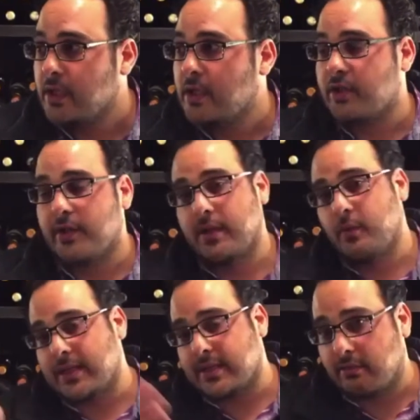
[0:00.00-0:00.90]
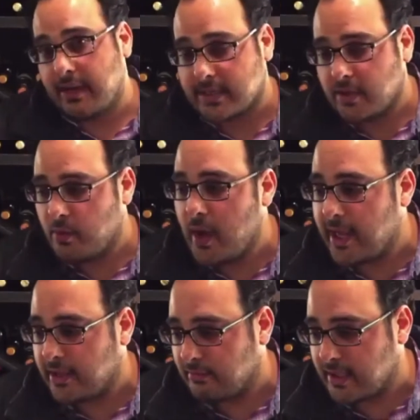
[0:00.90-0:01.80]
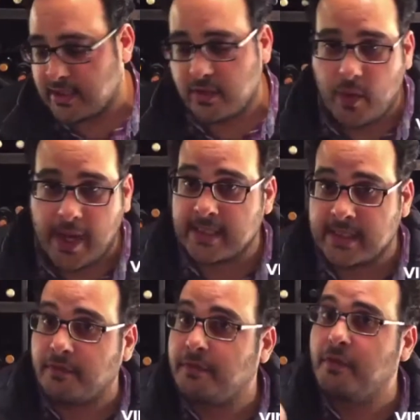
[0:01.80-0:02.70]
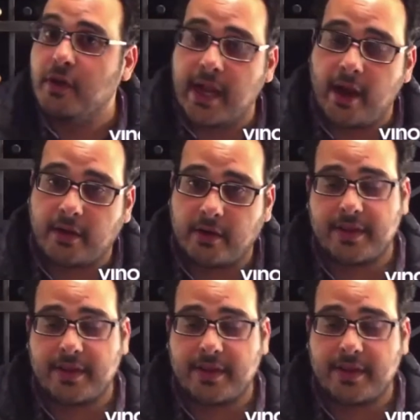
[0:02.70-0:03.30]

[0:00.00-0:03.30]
So then what's the rest of the wine? The rest of the wine is the fruit character,